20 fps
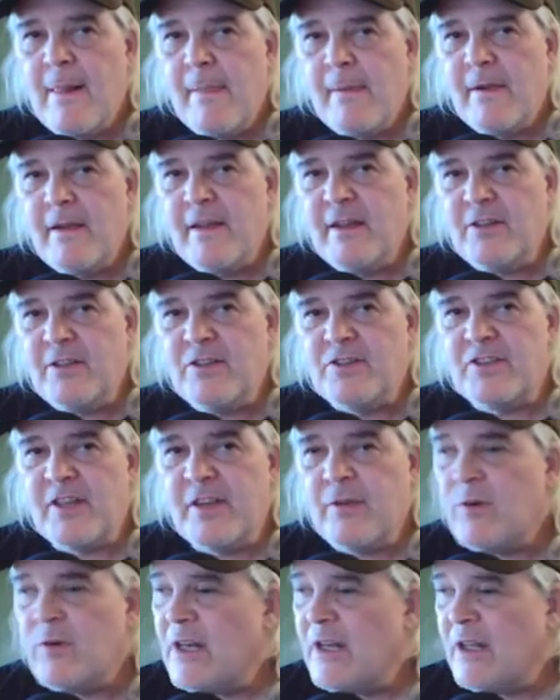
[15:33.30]
And you say,
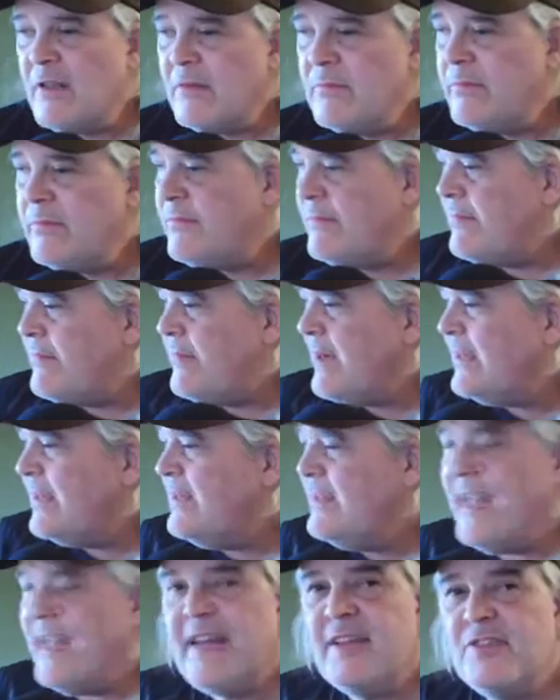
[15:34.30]
well, my
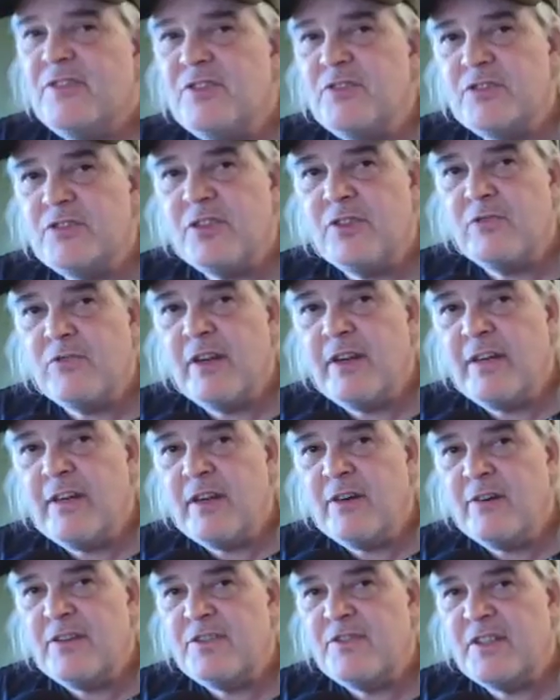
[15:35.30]
dad's using it right
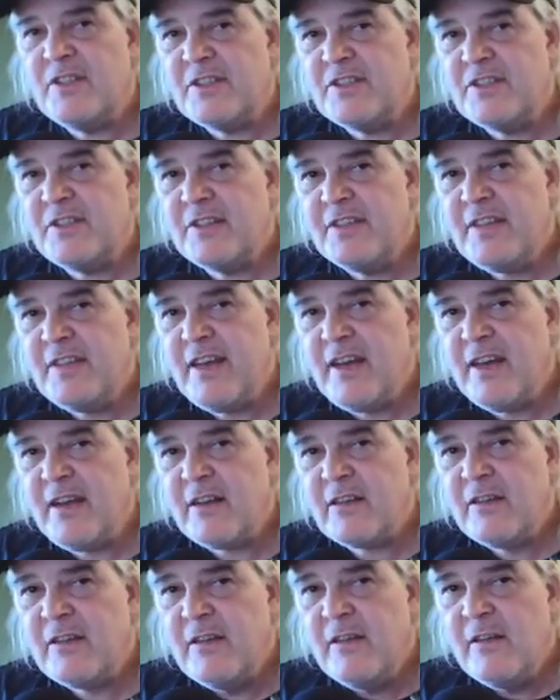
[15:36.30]
now. He's fixing the
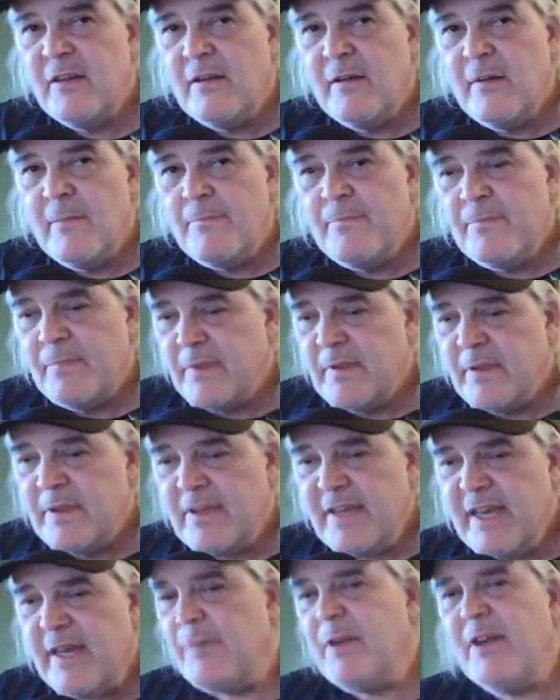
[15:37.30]
deck.
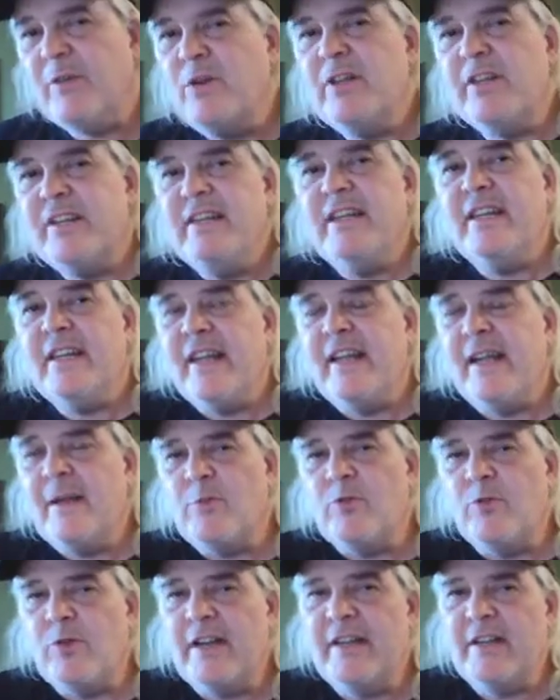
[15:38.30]
Yeah, but I really need a
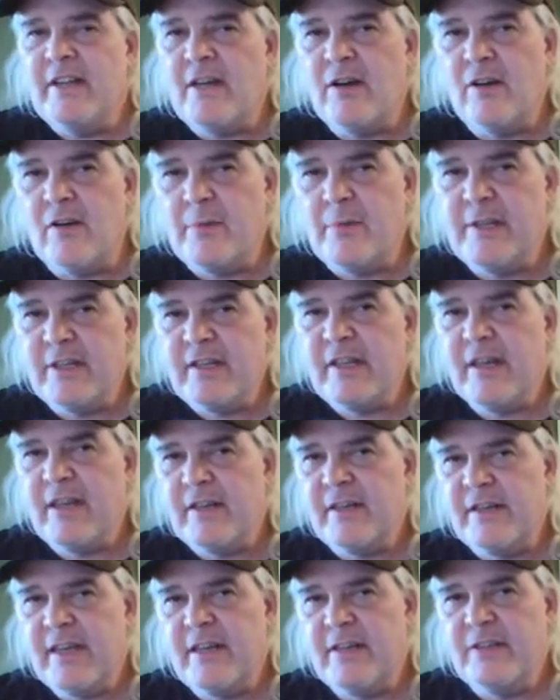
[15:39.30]
hammer right now.
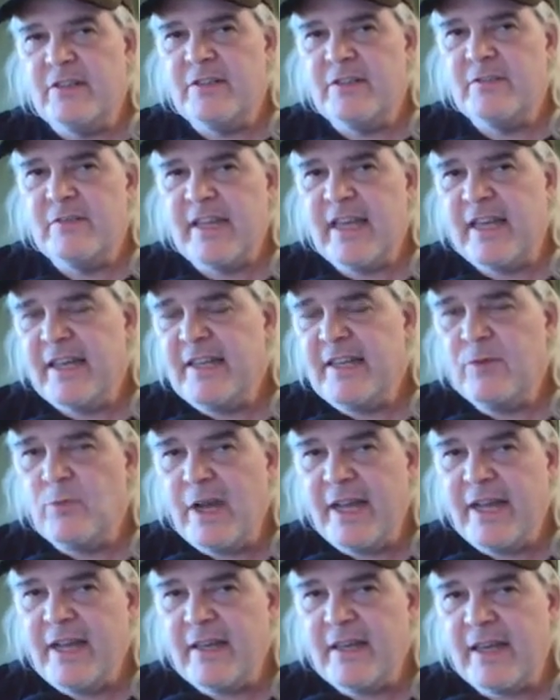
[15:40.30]
Can't he
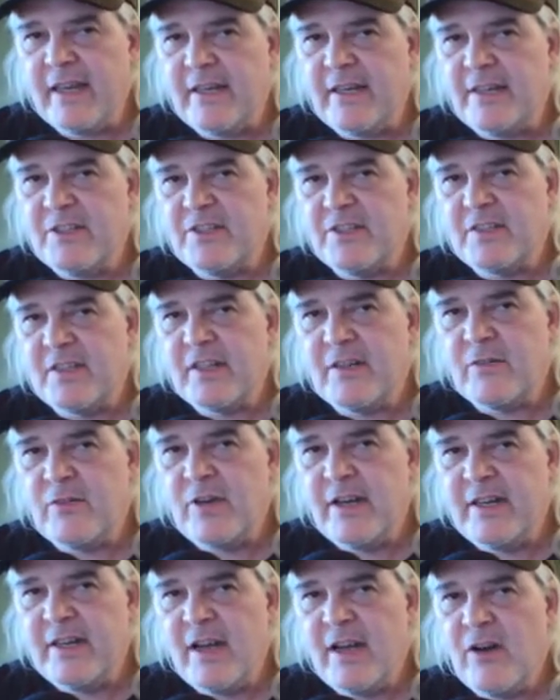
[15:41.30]
wait? Can't I just get it
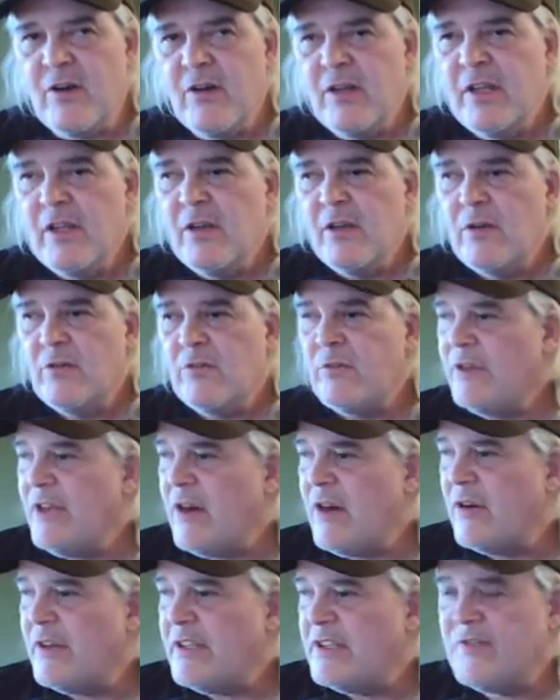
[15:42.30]
right now? Well,
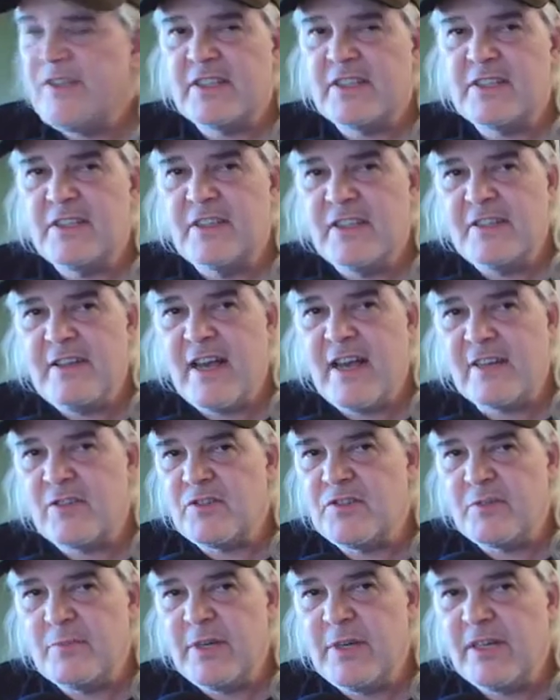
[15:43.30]
no, he's fixing the deck.
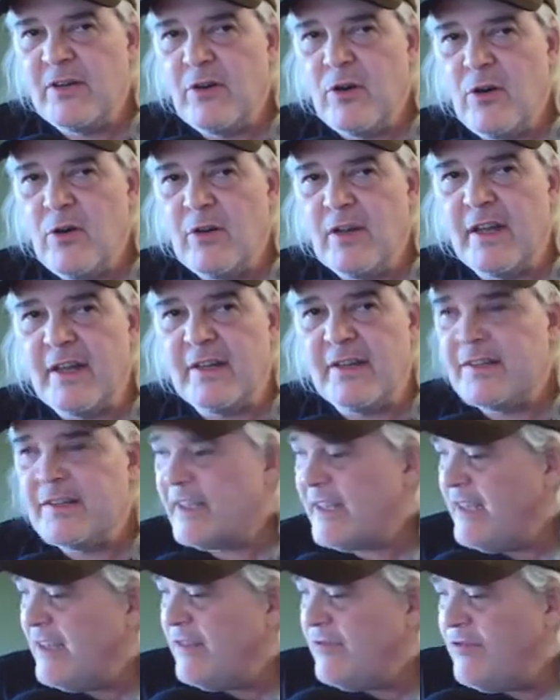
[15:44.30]
There's a big hole on it. The
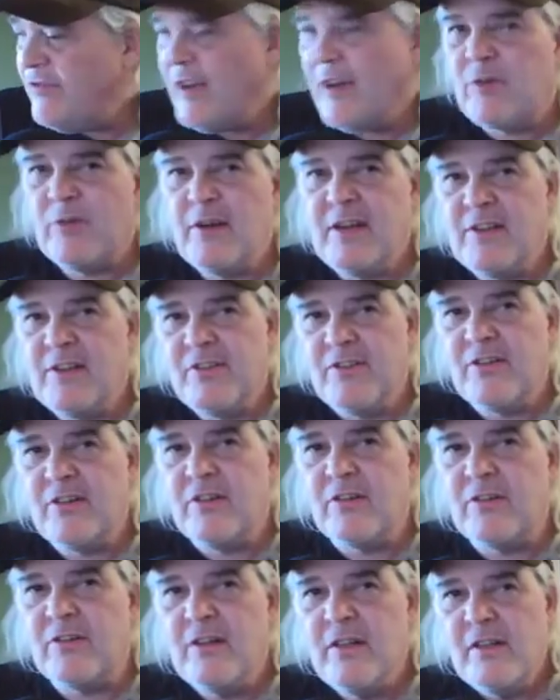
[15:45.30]
kid fell right
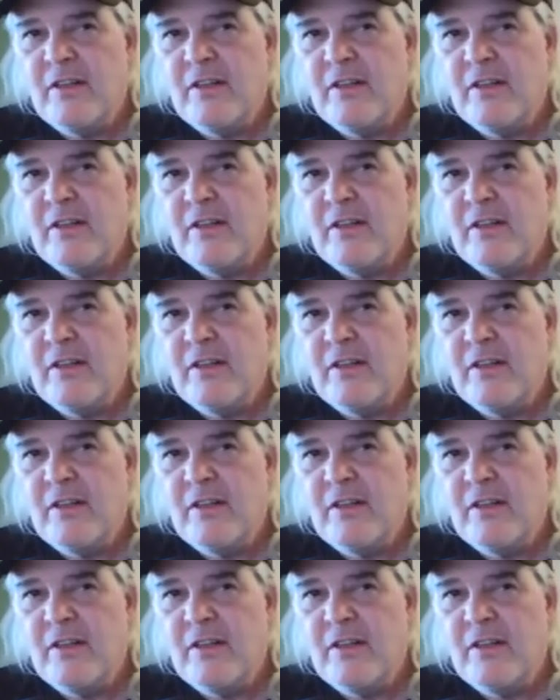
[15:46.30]
through.